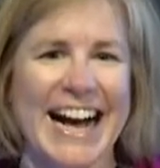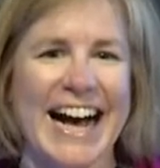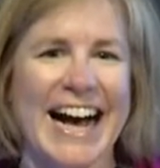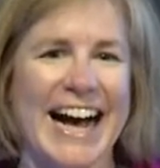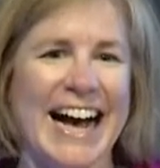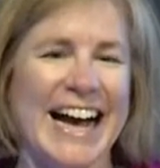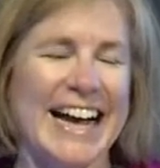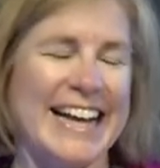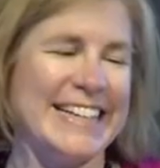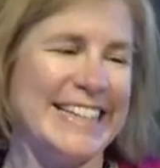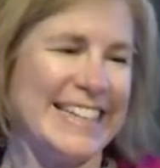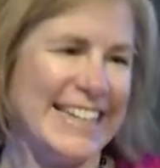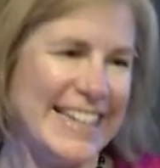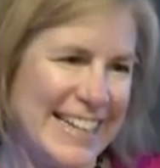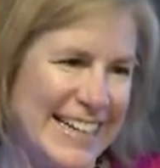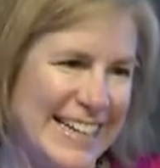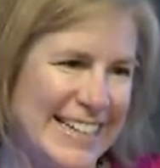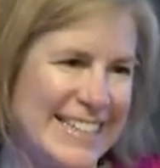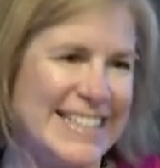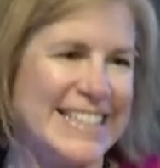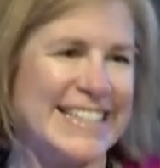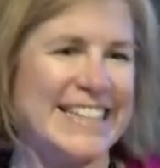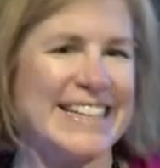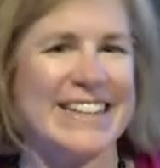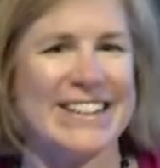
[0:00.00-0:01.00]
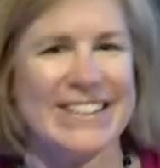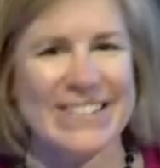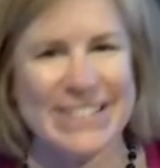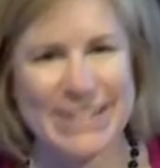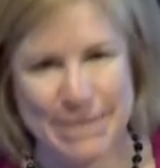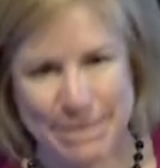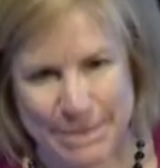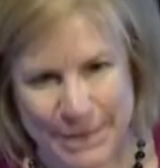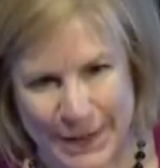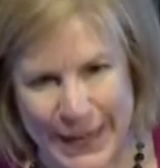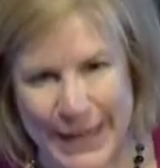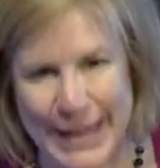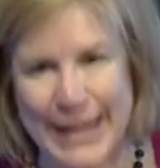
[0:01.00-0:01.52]
I need to go to
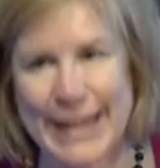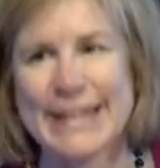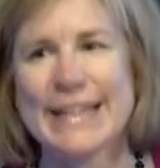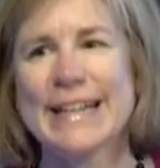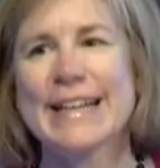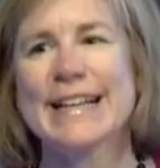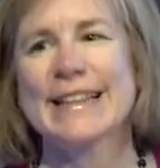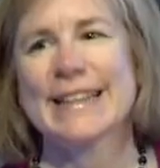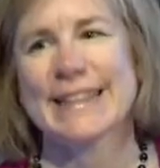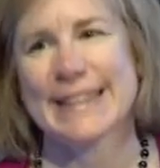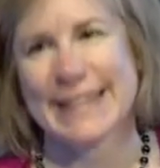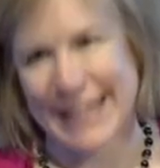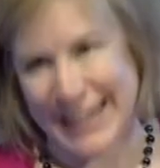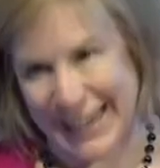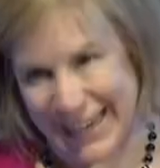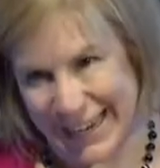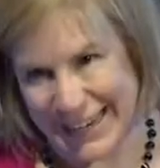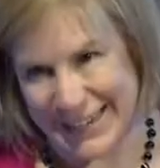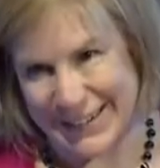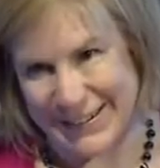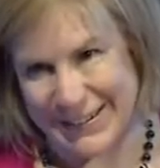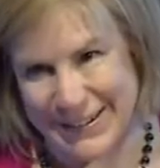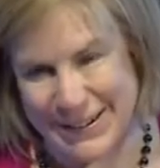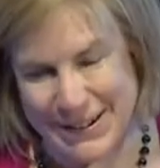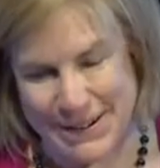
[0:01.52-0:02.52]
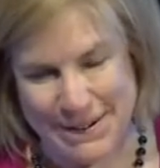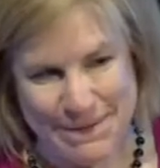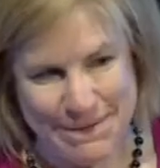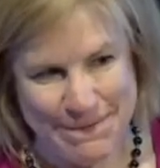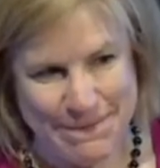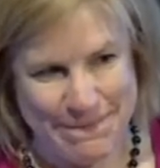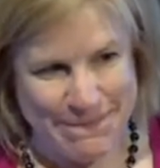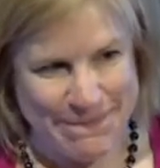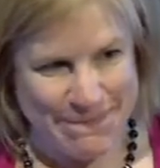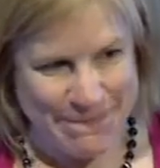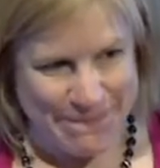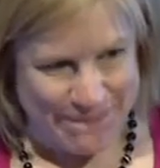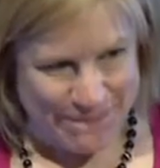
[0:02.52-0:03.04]
bed later.
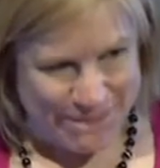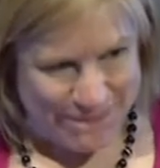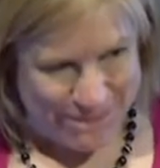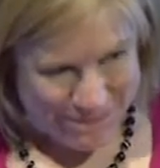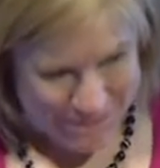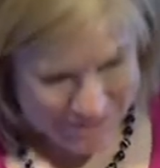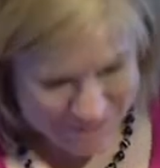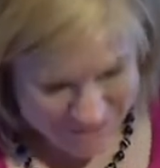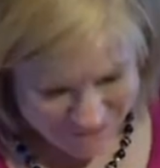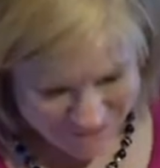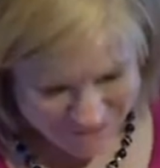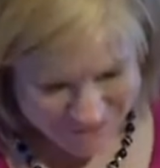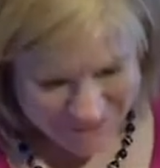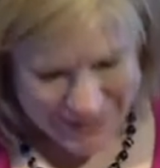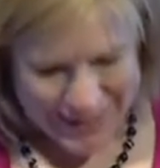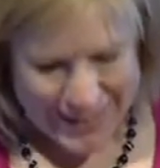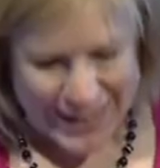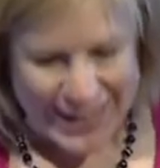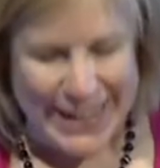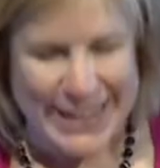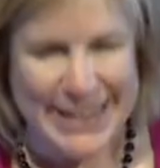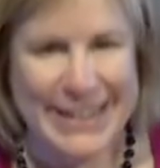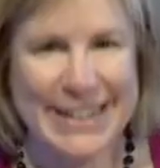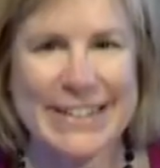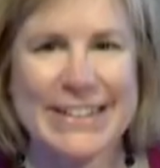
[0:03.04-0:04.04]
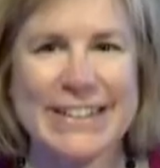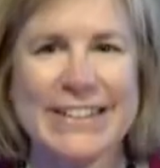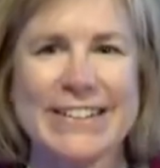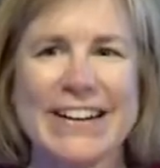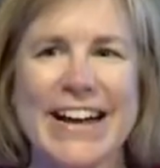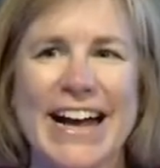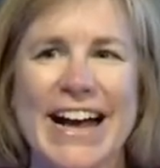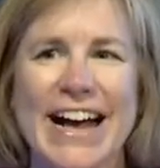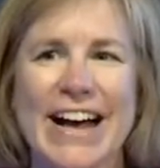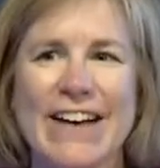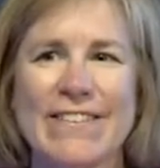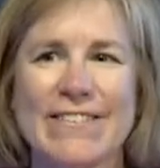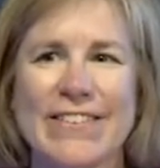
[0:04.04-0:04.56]
There you
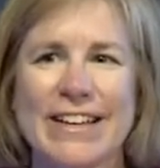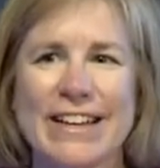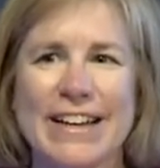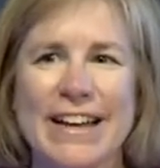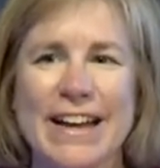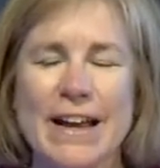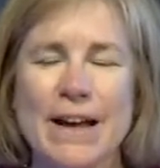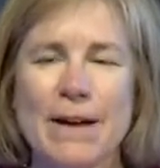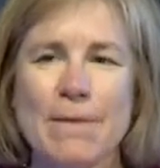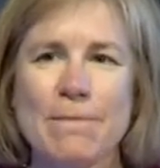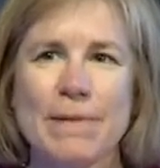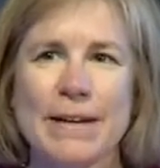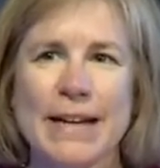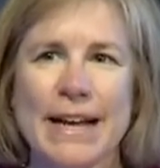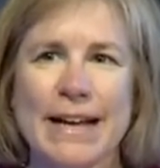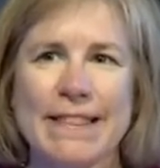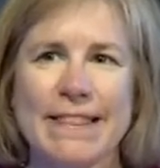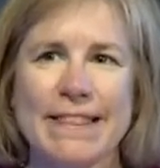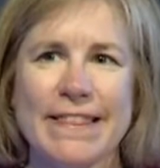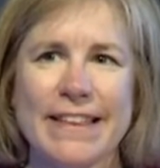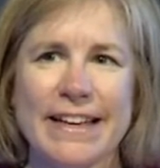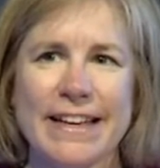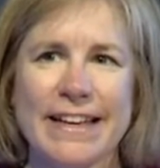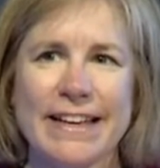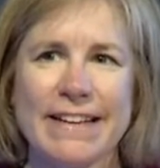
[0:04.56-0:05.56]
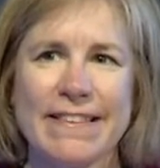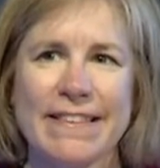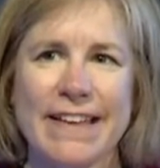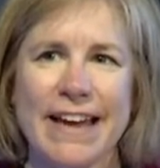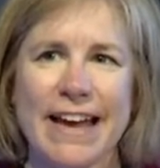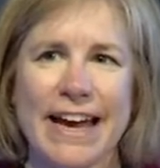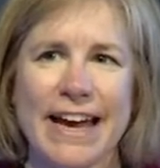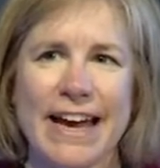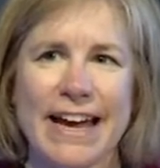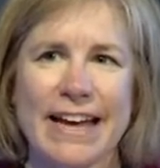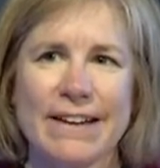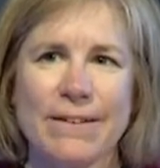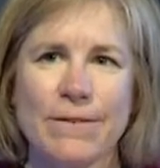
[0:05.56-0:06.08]
have it. But I think
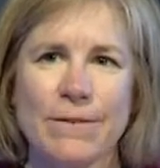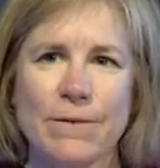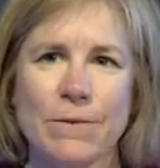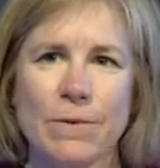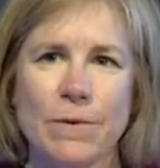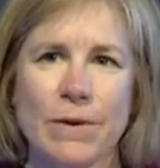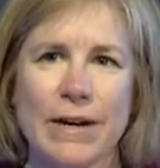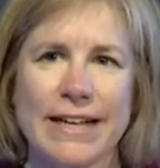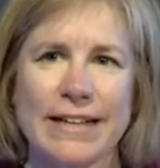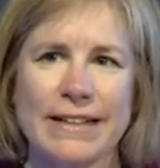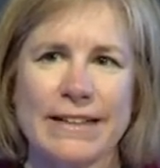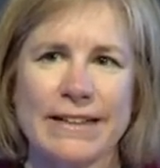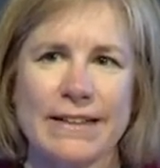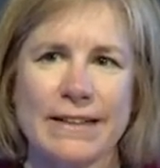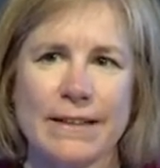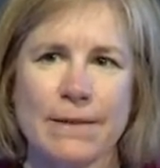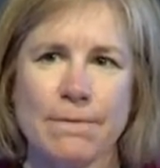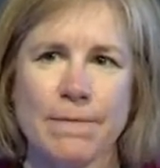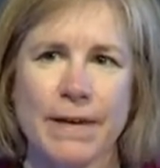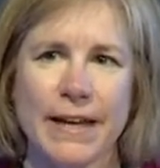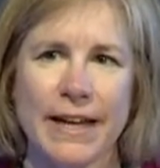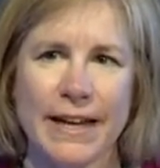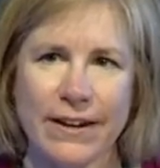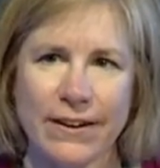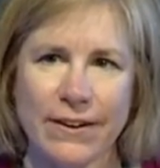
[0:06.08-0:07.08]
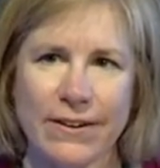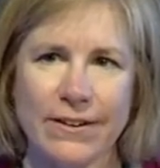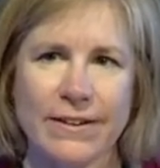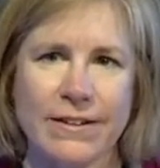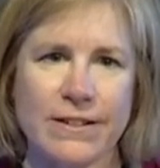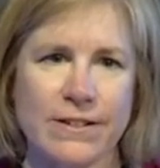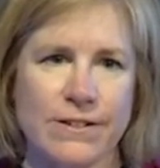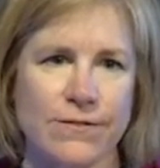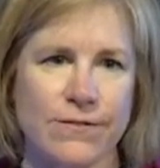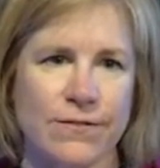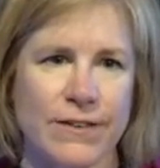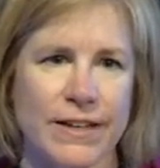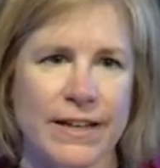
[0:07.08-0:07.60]
that what the parent
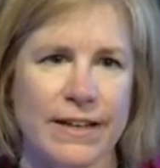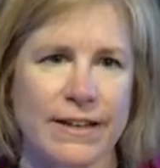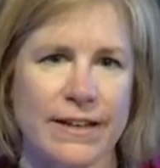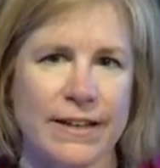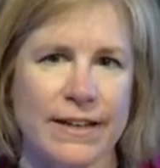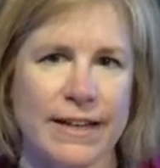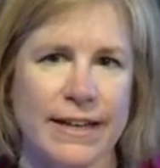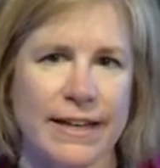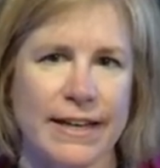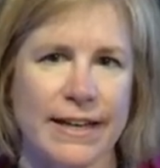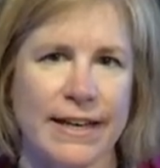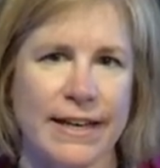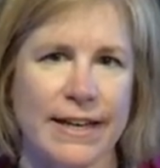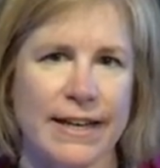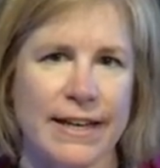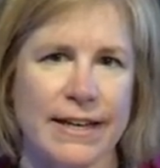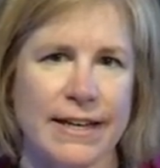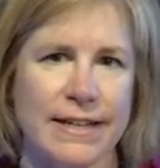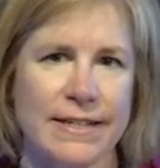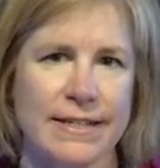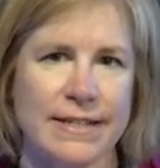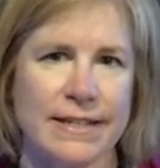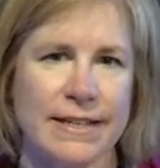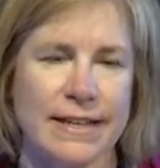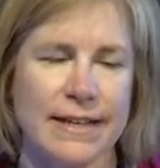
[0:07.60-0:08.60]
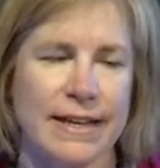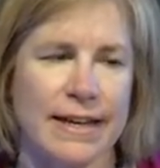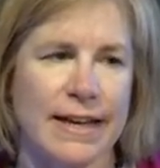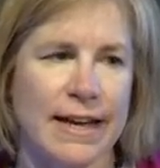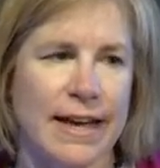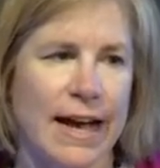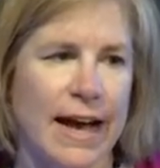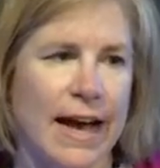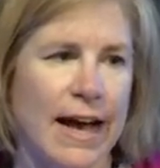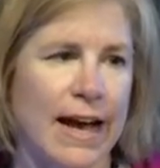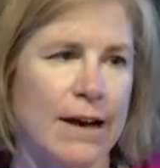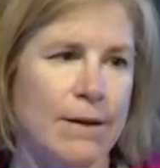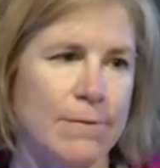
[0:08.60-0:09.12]
is feeling is,
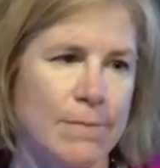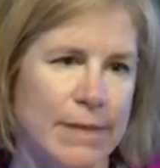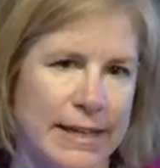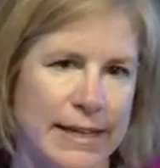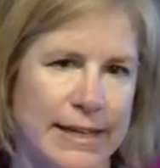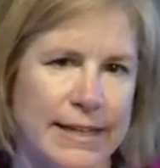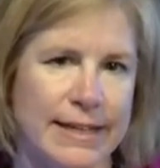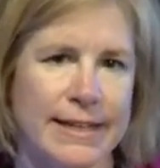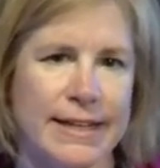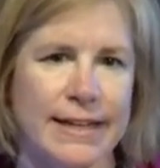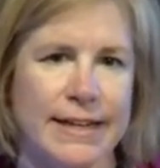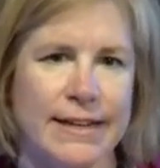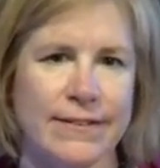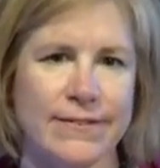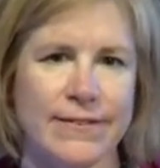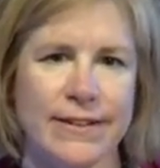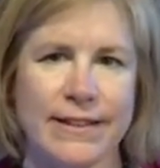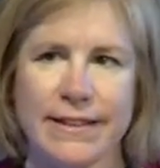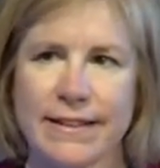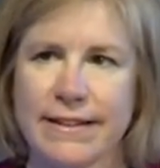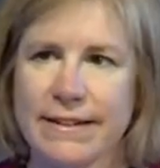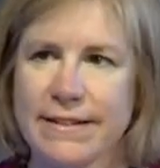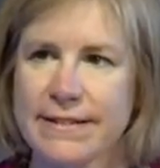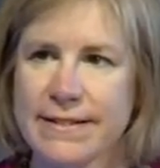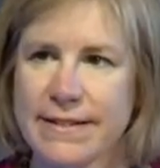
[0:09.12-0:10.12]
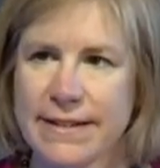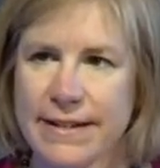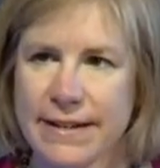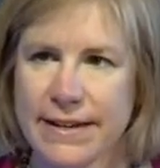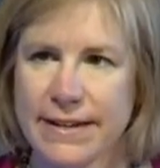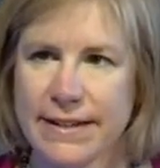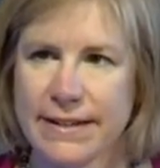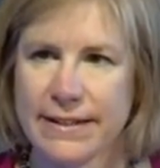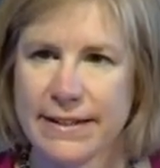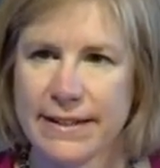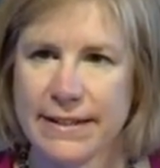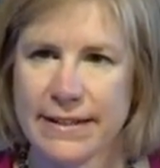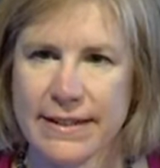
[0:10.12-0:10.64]
how am I going to get everything
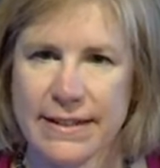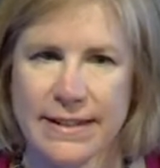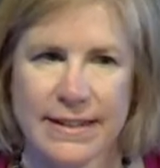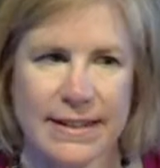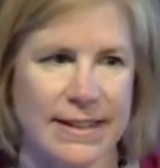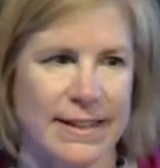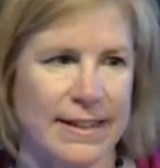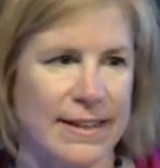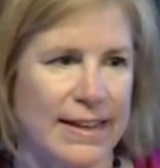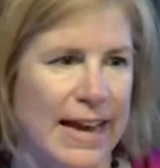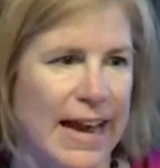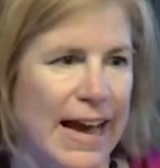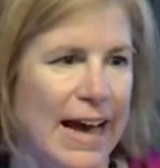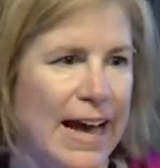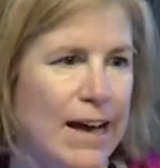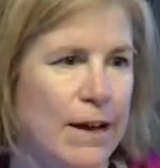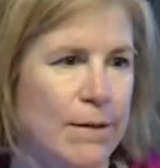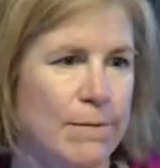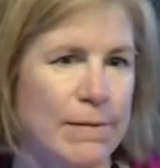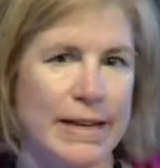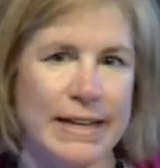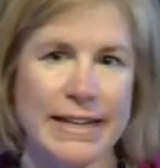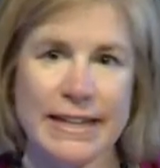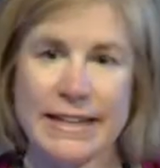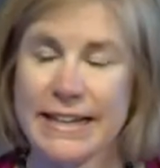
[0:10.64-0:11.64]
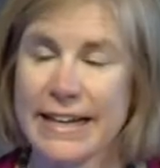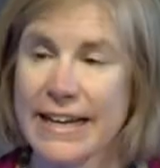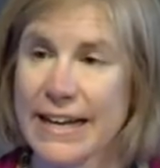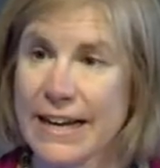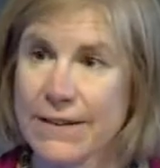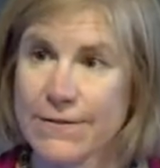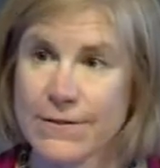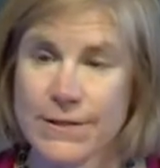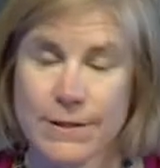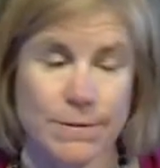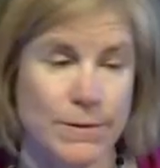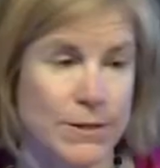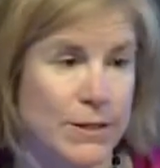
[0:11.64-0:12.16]
done? How am I going to
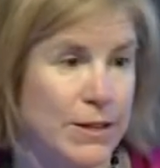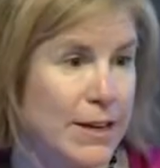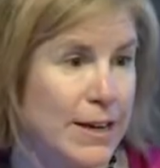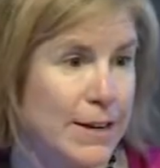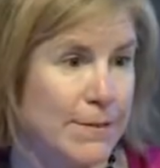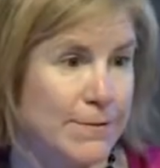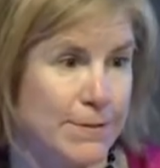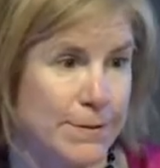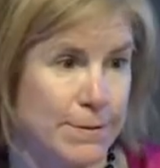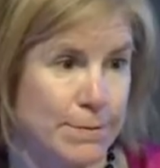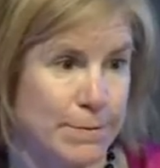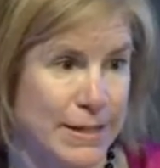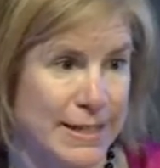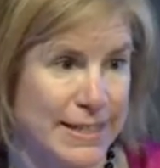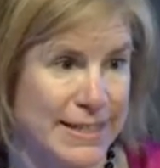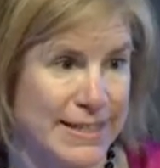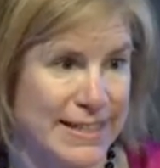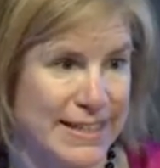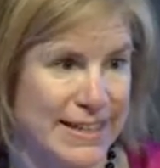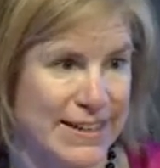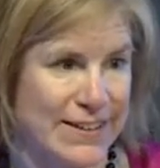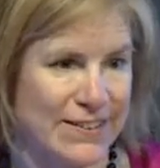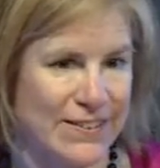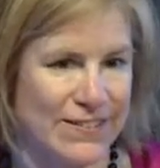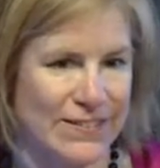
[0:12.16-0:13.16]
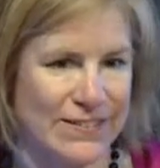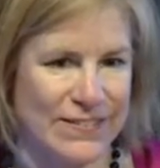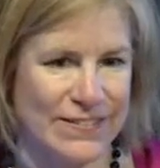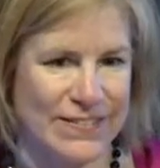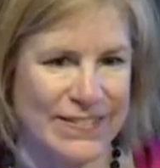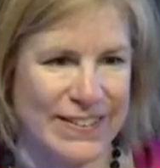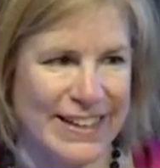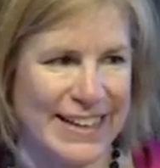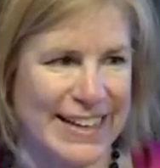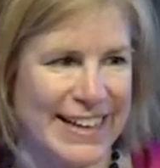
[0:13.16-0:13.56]
have some time for myself?